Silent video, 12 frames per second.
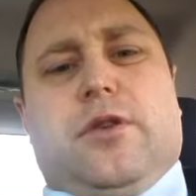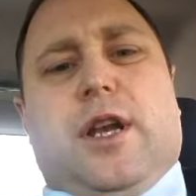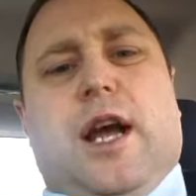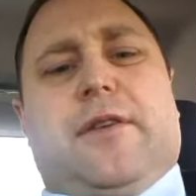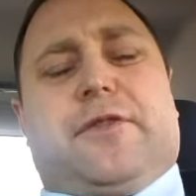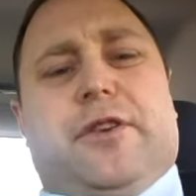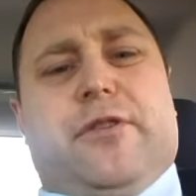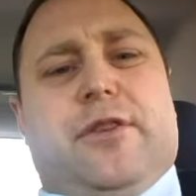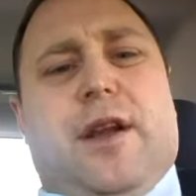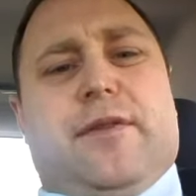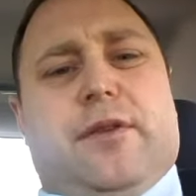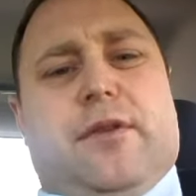Good
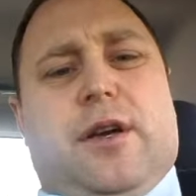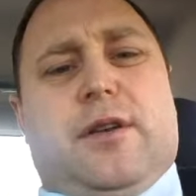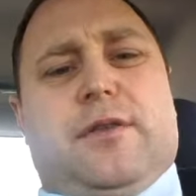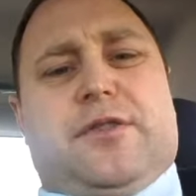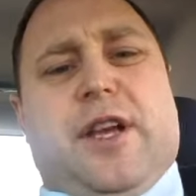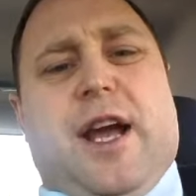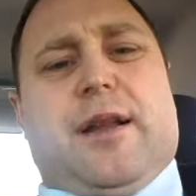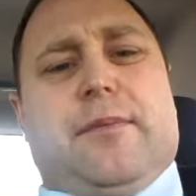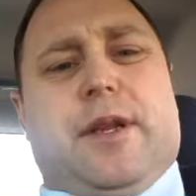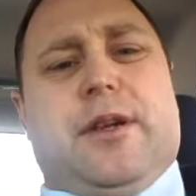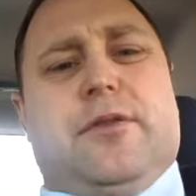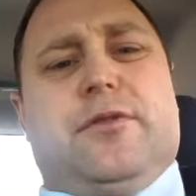afternoon, everyone. It's
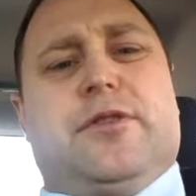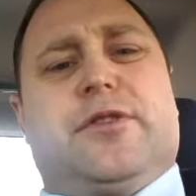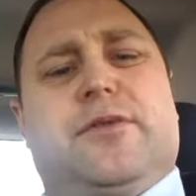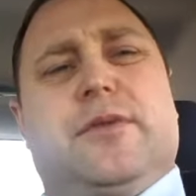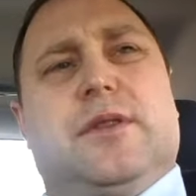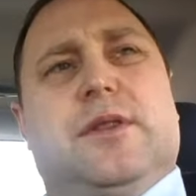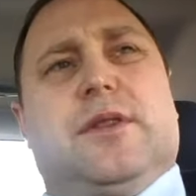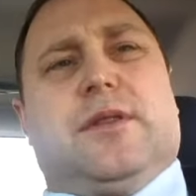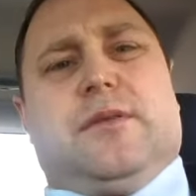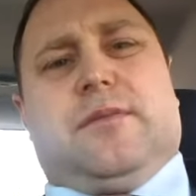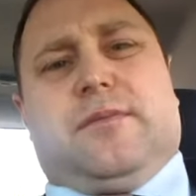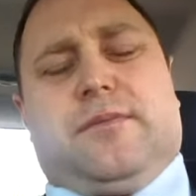Adam Muise,
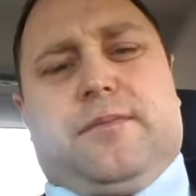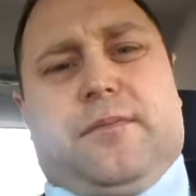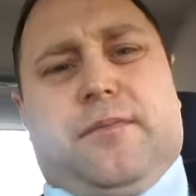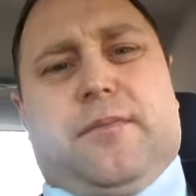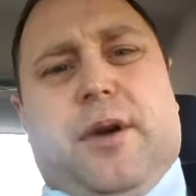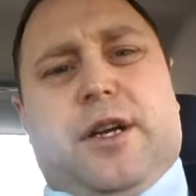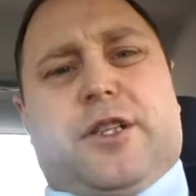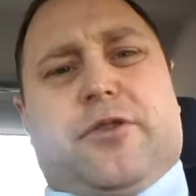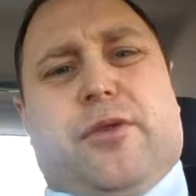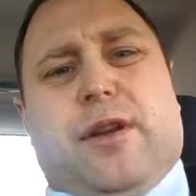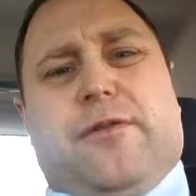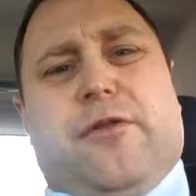
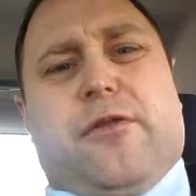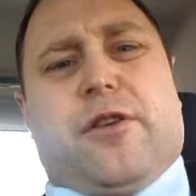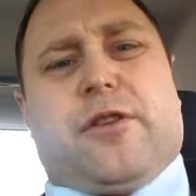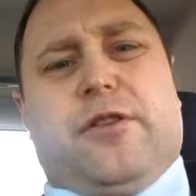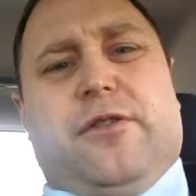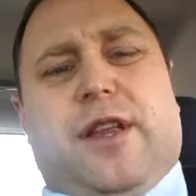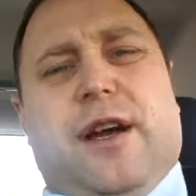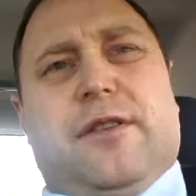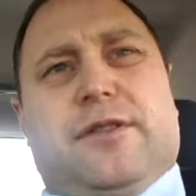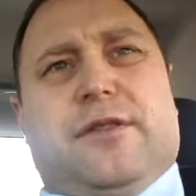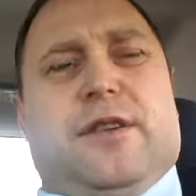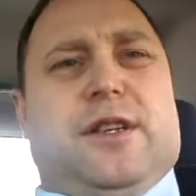March 24th,
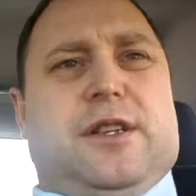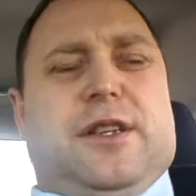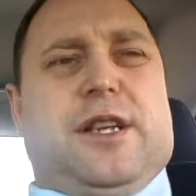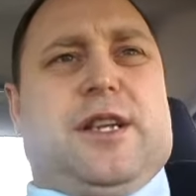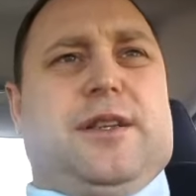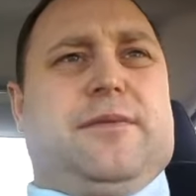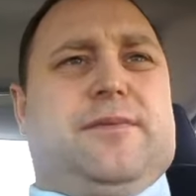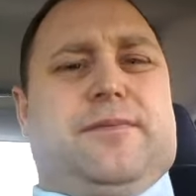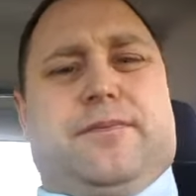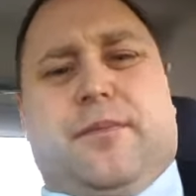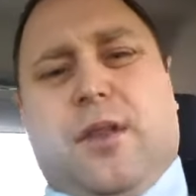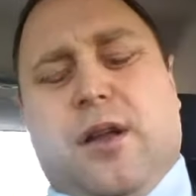2019.
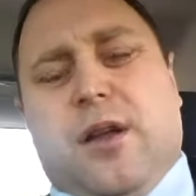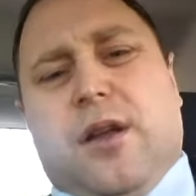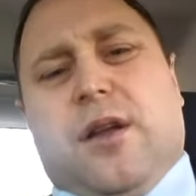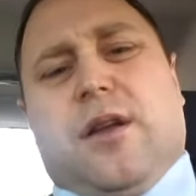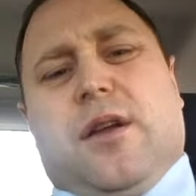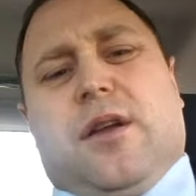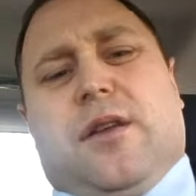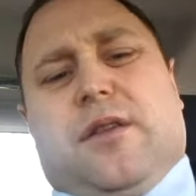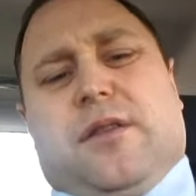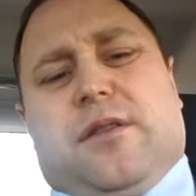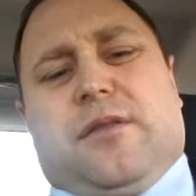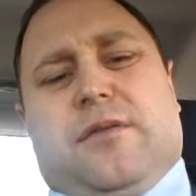
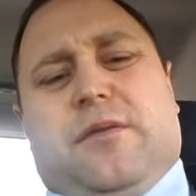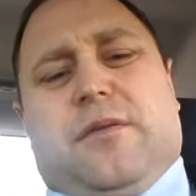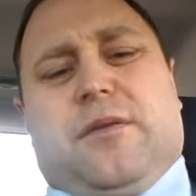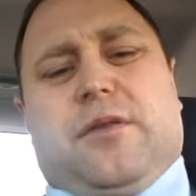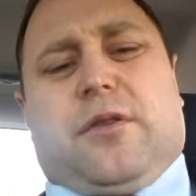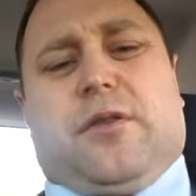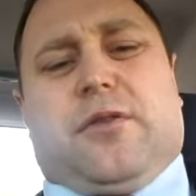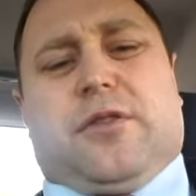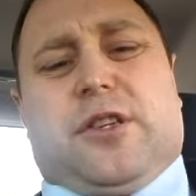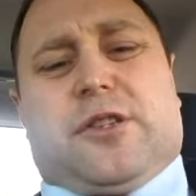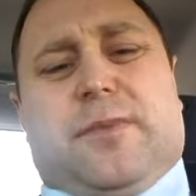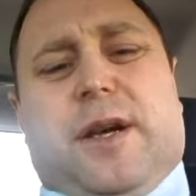The, the,
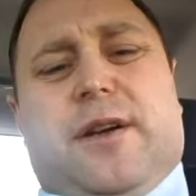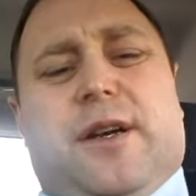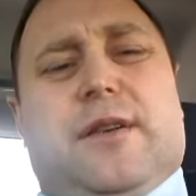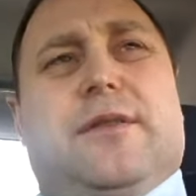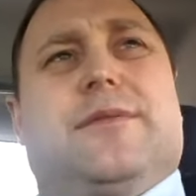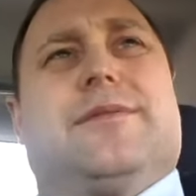Holy Spirit